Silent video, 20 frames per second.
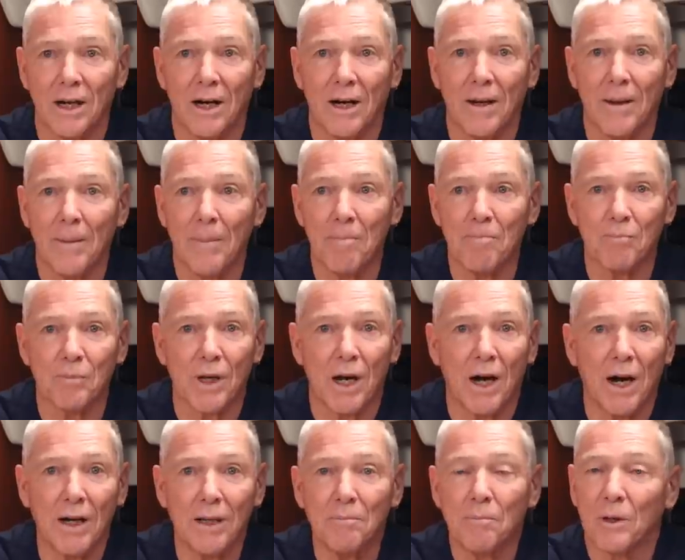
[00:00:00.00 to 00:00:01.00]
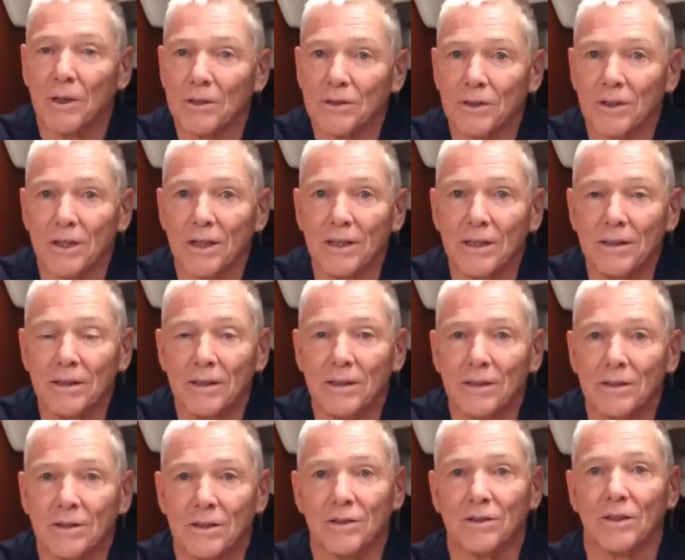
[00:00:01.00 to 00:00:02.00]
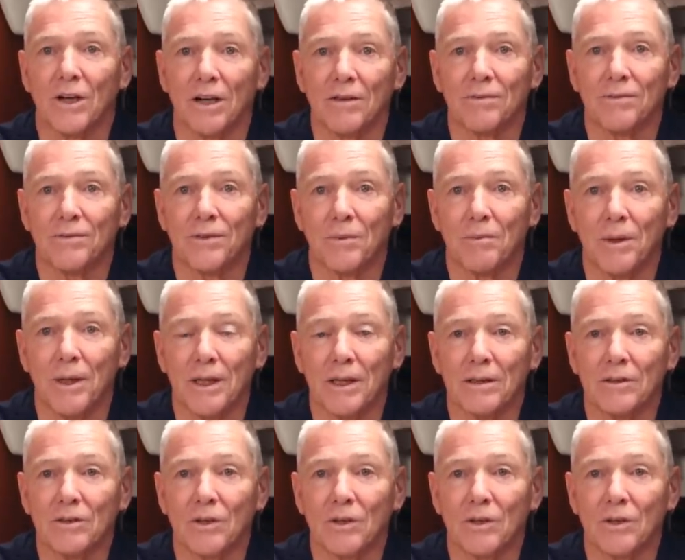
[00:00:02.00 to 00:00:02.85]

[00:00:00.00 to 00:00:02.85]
I personally, it's just not for me.